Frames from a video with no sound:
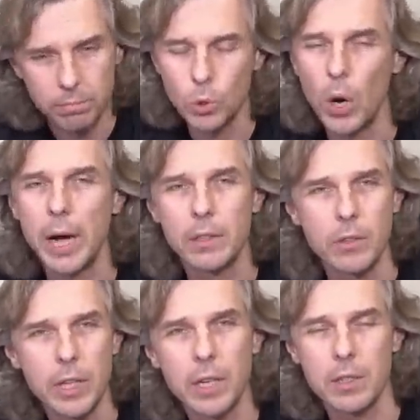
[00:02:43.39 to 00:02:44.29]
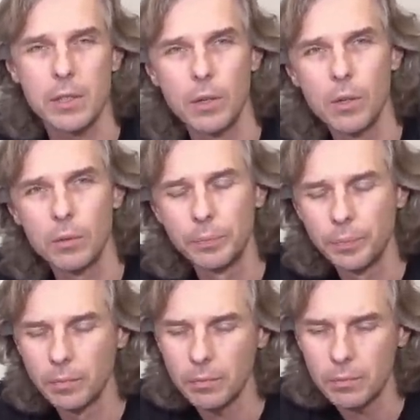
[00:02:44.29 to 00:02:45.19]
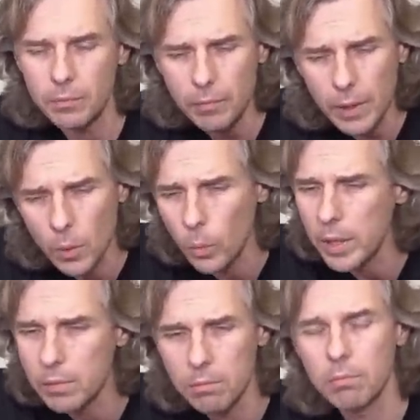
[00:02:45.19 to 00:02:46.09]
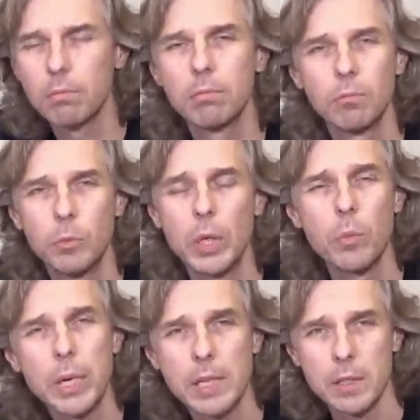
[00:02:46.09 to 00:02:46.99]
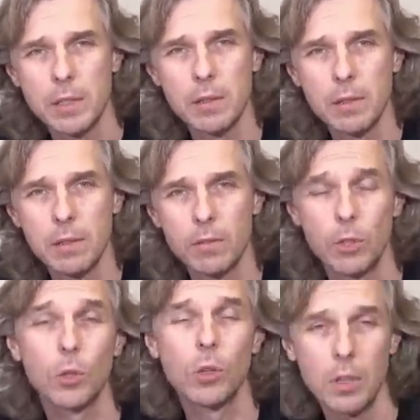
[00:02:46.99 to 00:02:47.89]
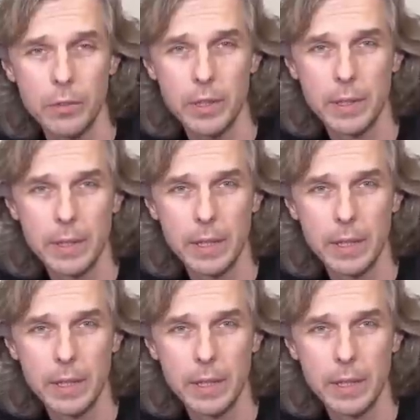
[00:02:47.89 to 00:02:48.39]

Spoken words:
200 years ago when we invented photography,